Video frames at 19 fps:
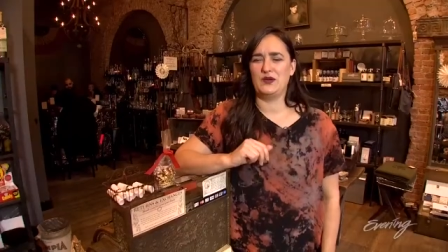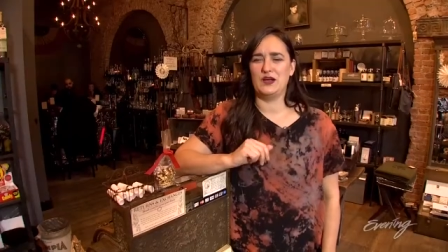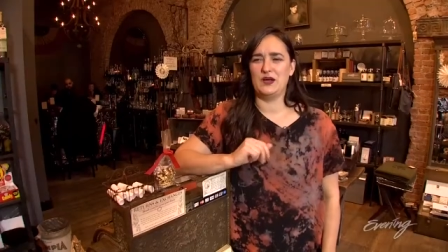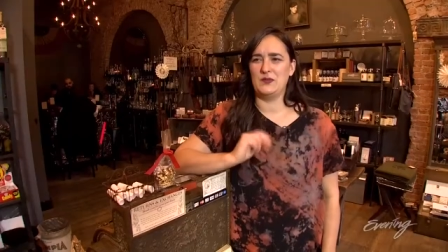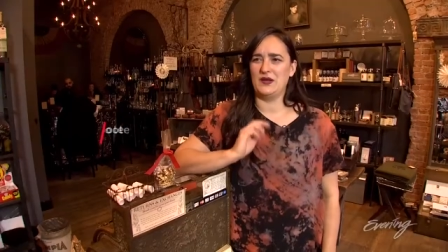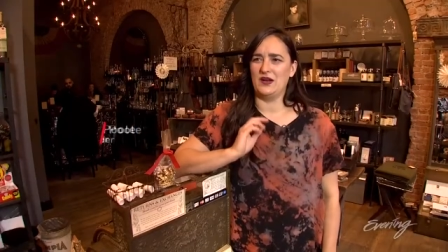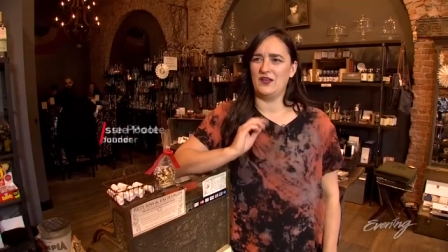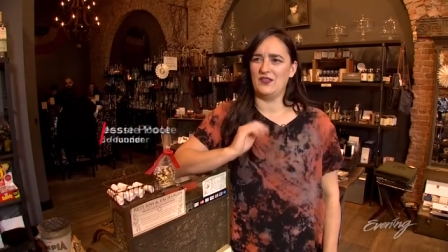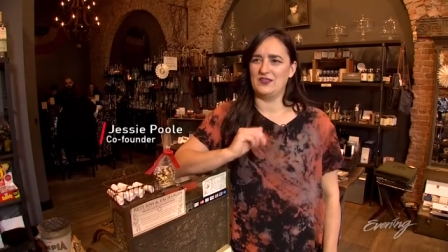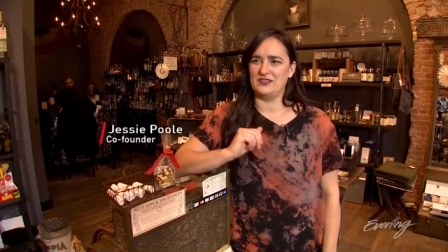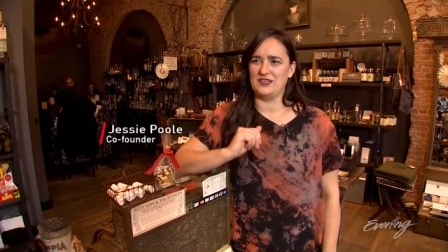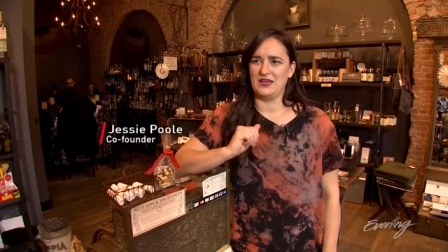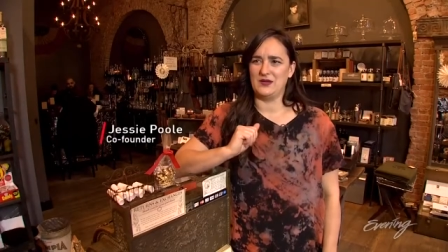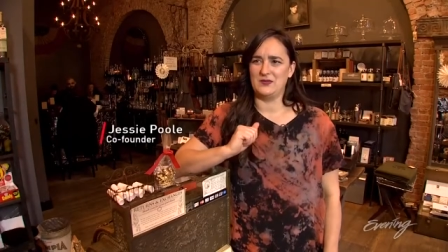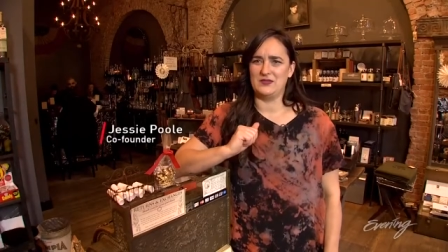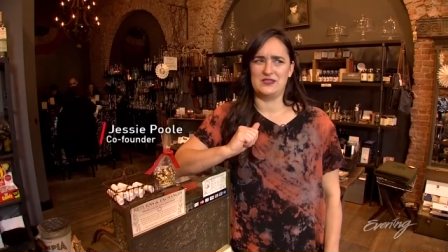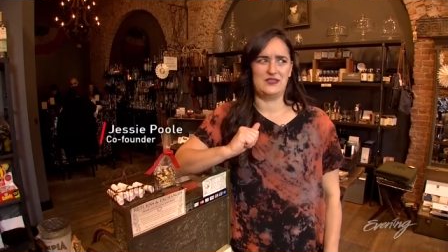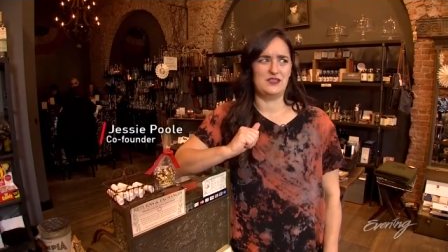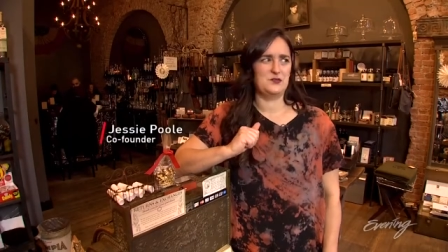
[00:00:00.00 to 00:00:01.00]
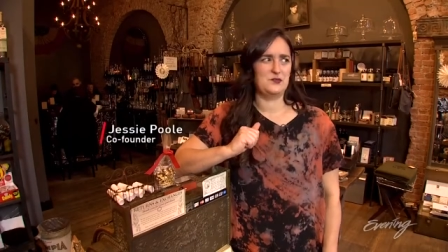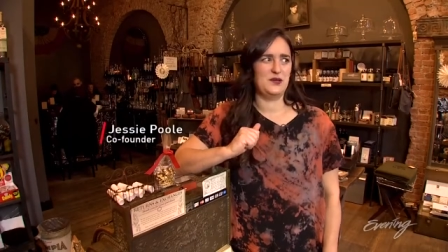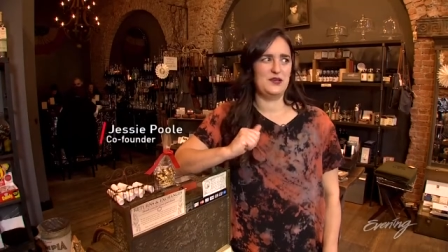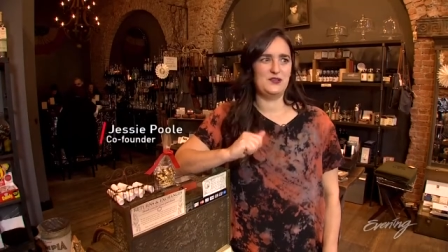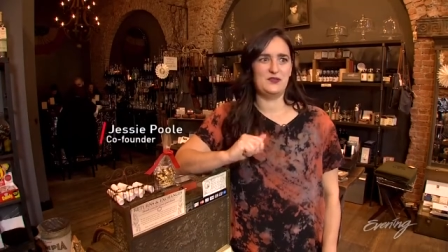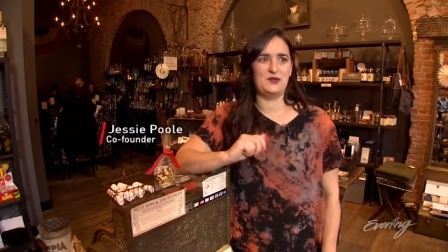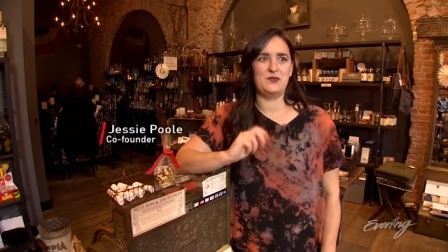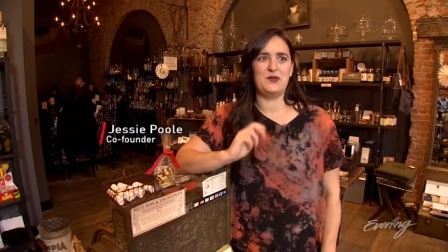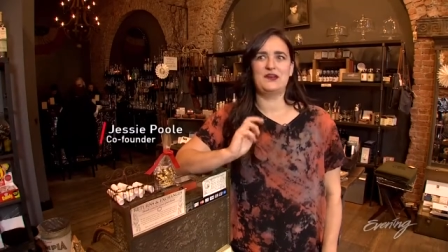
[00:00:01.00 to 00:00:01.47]
come in all the time and say, this
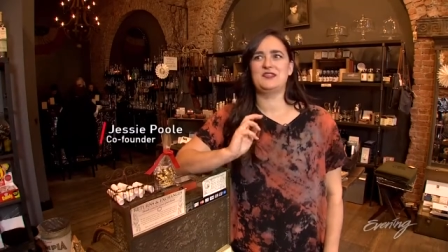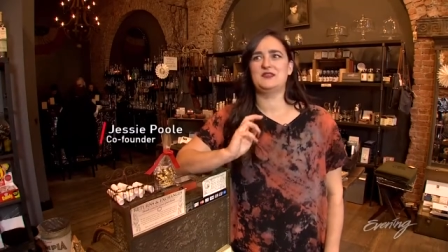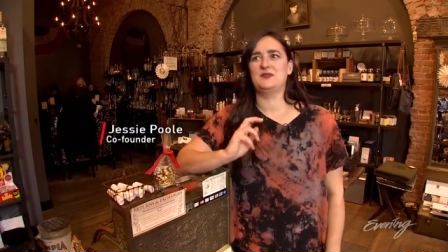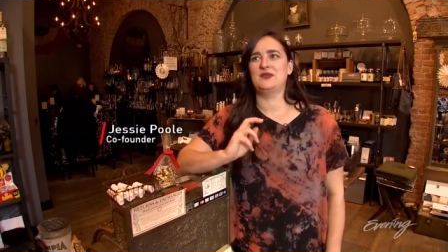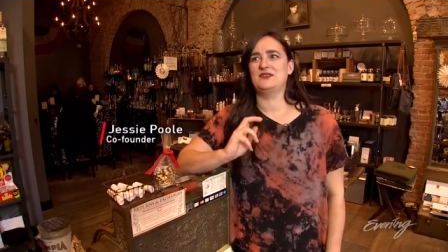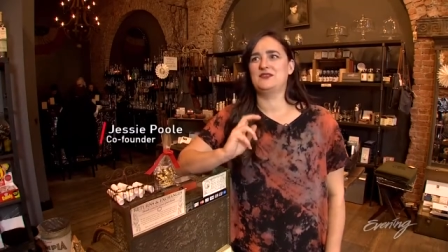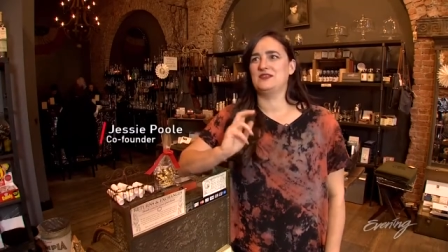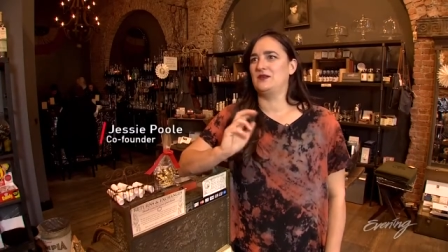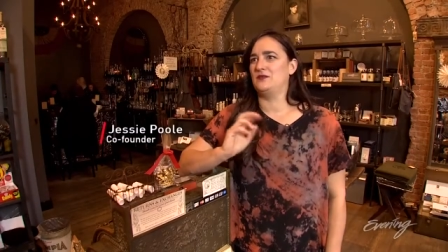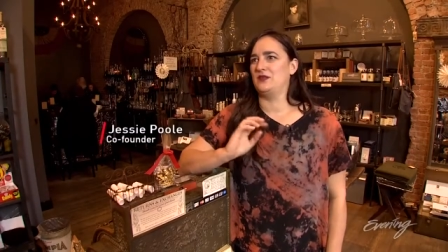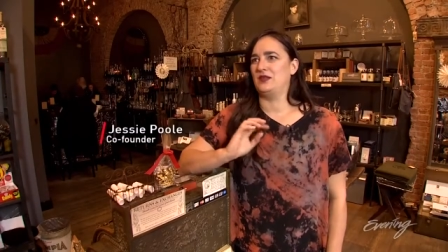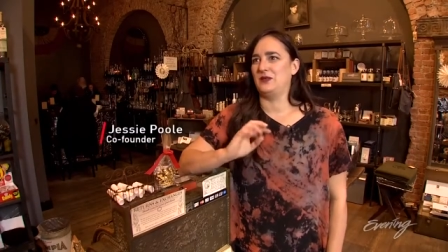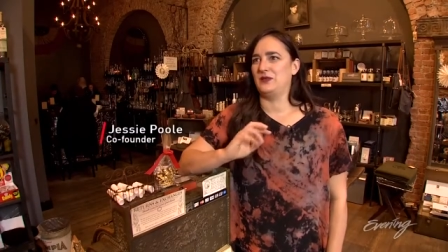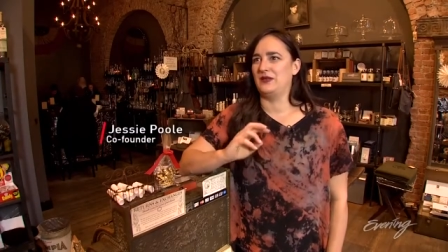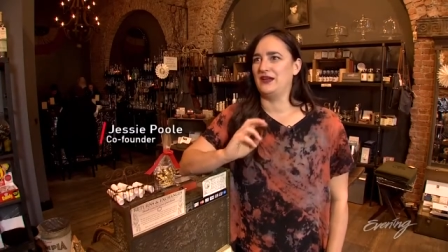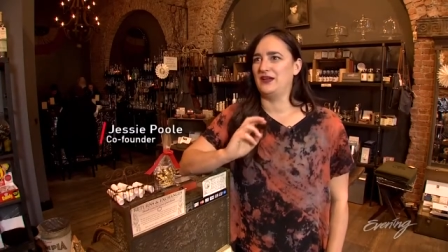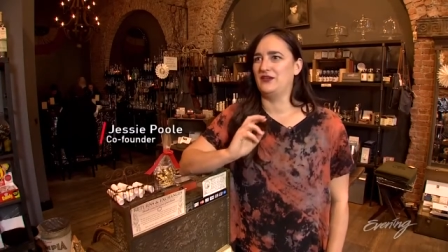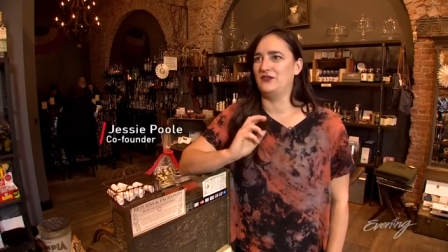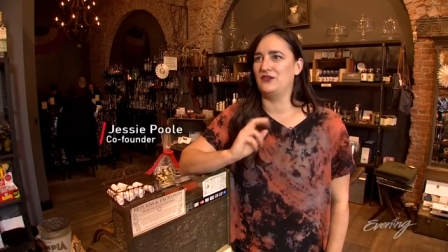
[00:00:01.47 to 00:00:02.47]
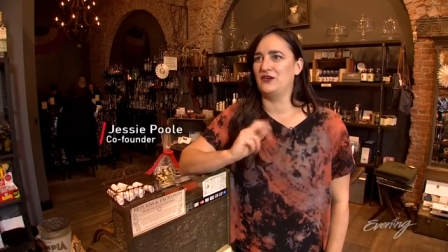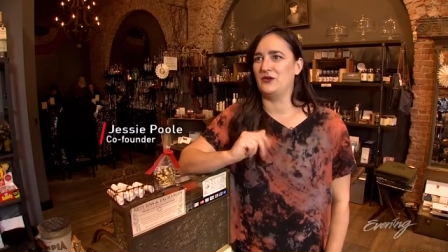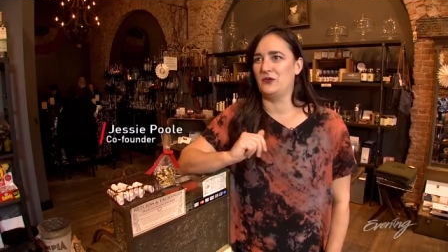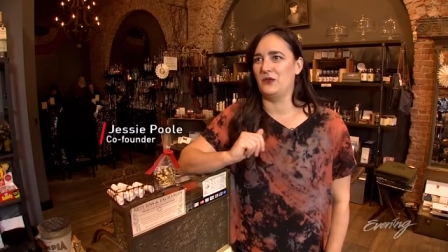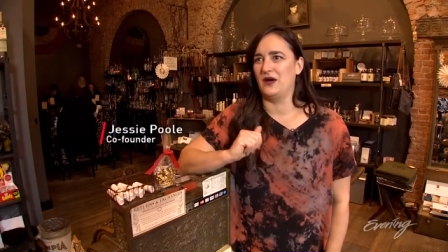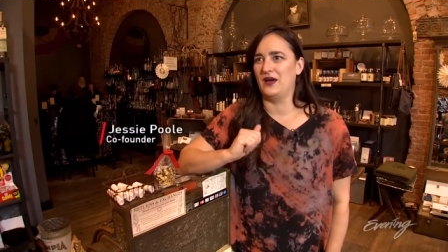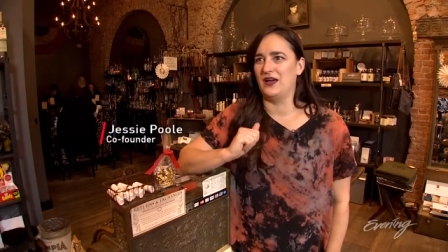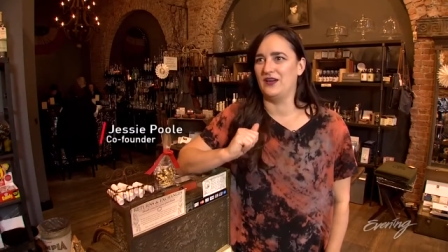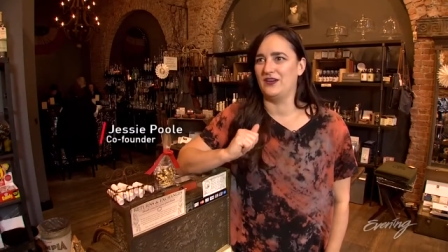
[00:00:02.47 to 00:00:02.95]
place reminds me of something, but I don't know
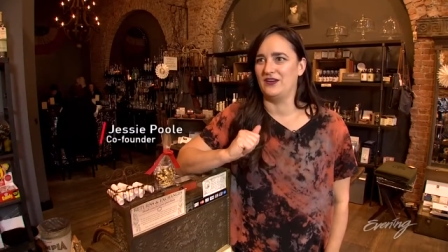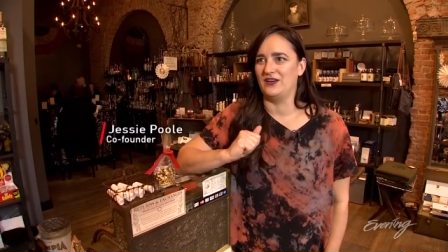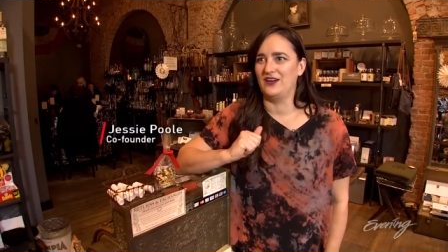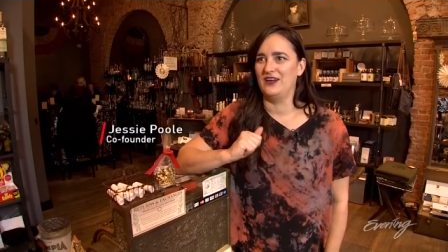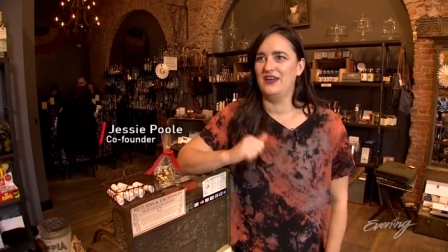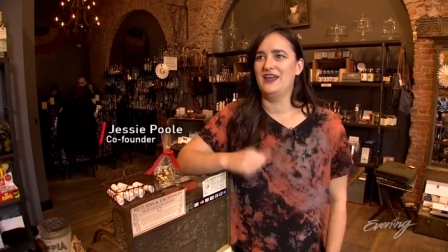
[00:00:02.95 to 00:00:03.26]
what, or